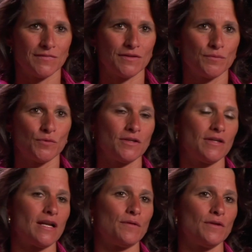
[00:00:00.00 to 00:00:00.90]
the word
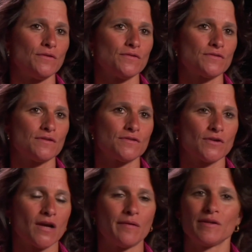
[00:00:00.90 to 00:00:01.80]
that I would use to
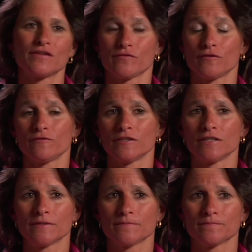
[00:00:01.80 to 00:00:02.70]
describe it is fulfilling.